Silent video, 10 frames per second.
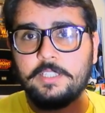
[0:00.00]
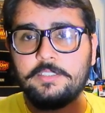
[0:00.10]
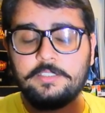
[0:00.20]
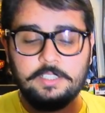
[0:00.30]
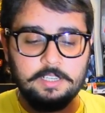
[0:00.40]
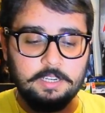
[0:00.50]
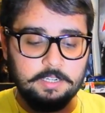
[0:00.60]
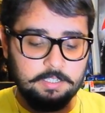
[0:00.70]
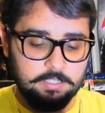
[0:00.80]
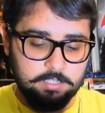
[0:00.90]
it's still
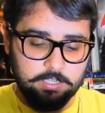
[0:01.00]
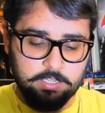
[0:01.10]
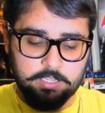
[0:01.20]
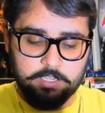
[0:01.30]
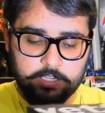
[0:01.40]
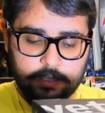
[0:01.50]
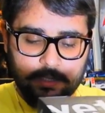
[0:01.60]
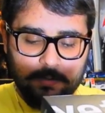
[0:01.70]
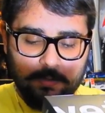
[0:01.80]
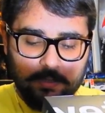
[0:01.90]
here.
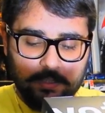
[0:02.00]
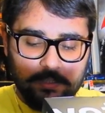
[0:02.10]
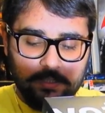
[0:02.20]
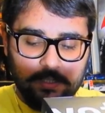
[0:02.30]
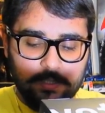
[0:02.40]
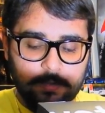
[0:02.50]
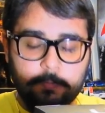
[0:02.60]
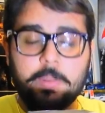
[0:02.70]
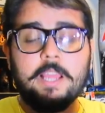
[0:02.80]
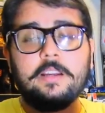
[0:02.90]
This is a
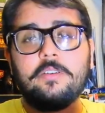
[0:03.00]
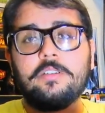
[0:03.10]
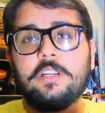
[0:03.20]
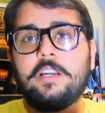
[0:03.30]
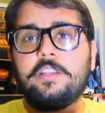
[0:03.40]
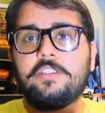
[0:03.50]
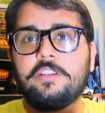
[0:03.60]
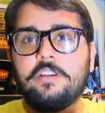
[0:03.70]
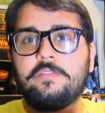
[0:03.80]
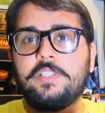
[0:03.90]
blackout
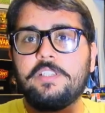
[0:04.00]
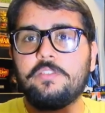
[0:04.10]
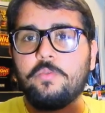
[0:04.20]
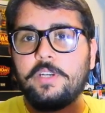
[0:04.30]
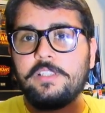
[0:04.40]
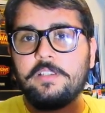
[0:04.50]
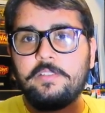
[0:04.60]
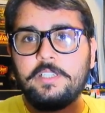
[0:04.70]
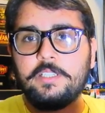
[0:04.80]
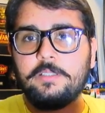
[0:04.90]
edition of this
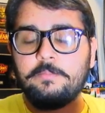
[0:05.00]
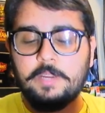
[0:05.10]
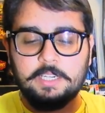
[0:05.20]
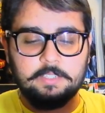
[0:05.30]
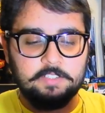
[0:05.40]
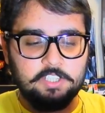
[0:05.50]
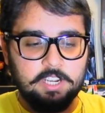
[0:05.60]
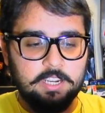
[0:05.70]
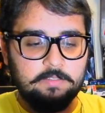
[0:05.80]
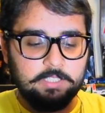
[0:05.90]
2070 mic which
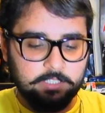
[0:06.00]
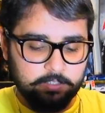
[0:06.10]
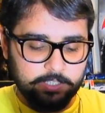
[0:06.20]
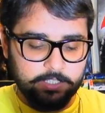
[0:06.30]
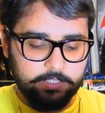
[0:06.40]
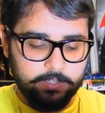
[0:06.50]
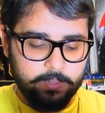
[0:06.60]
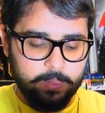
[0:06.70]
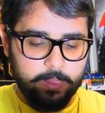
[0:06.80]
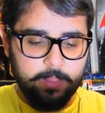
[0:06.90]
I have right now here,
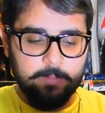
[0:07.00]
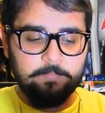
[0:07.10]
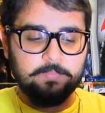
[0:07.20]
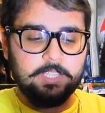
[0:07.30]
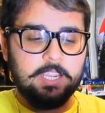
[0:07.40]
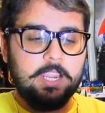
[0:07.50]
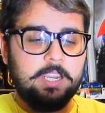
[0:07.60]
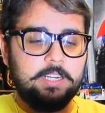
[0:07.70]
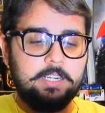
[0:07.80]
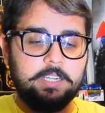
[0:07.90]

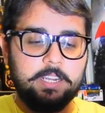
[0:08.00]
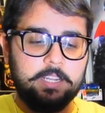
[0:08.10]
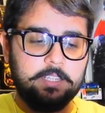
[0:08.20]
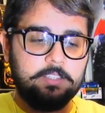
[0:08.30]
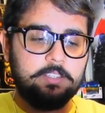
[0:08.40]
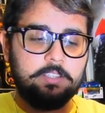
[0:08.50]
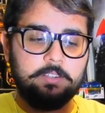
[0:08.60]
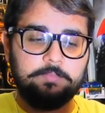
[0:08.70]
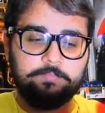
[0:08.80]
and it's